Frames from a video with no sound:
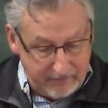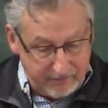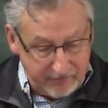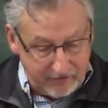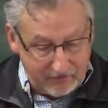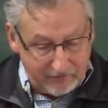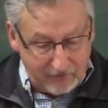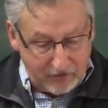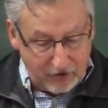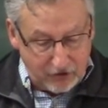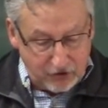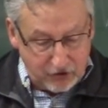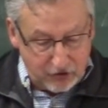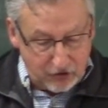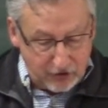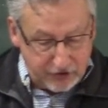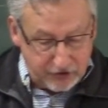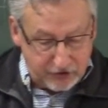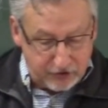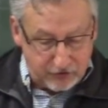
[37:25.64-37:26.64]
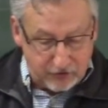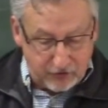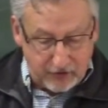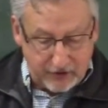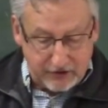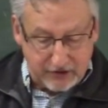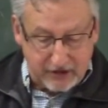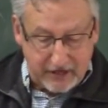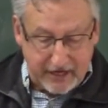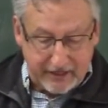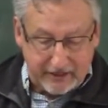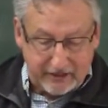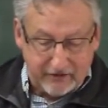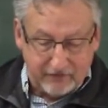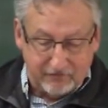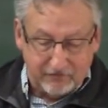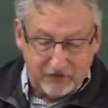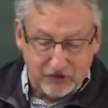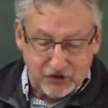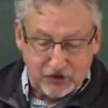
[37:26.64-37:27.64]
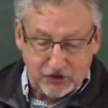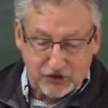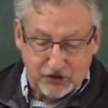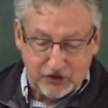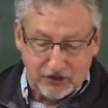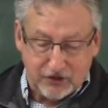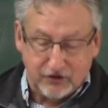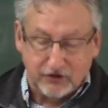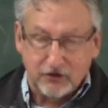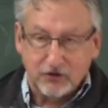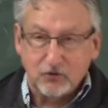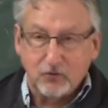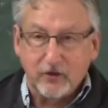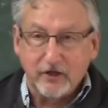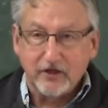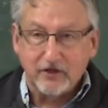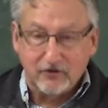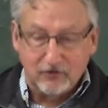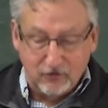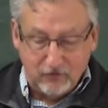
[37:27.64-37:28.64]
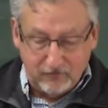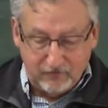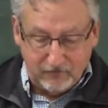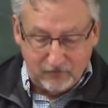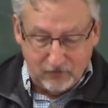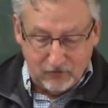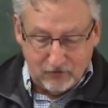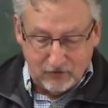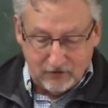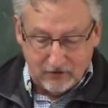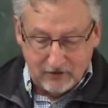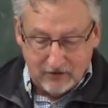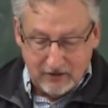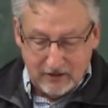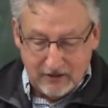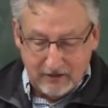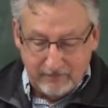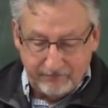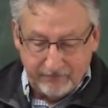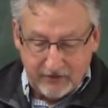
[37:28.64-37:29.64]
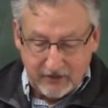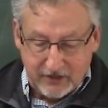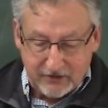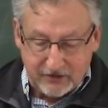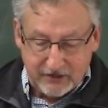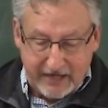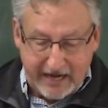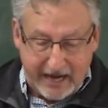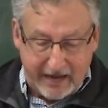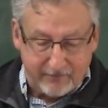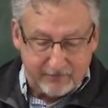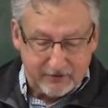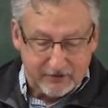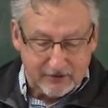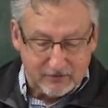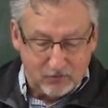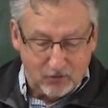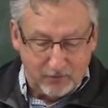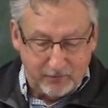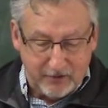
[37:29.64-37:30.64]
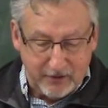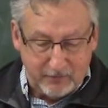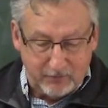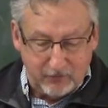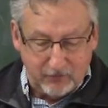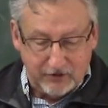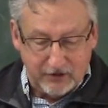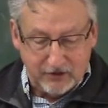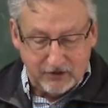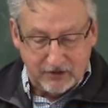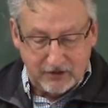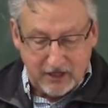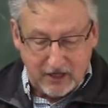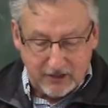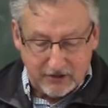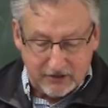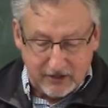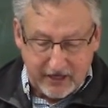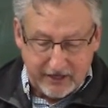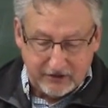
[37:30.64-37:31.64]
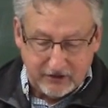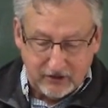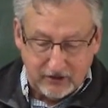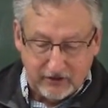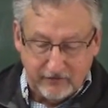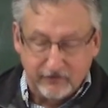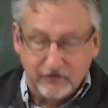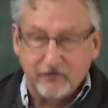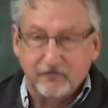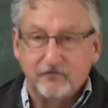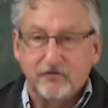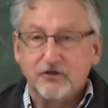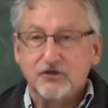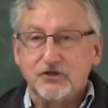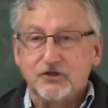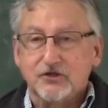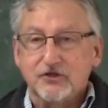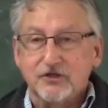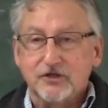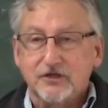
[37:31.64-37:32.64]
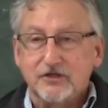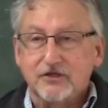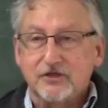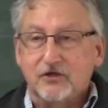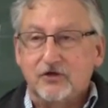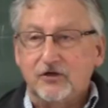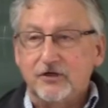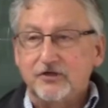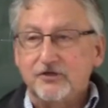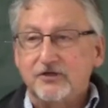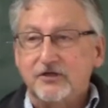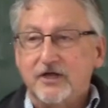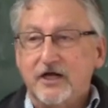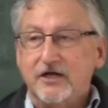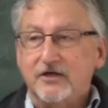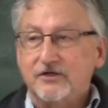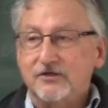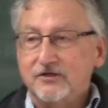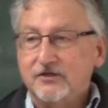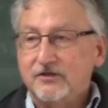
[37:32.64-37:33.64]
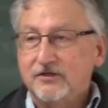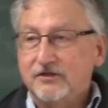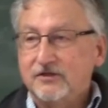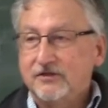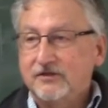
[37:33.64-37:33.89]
The very short story is like an efficiency on the twenty-third floor. As it happens, more people these days like to live in efficiencies than on estates.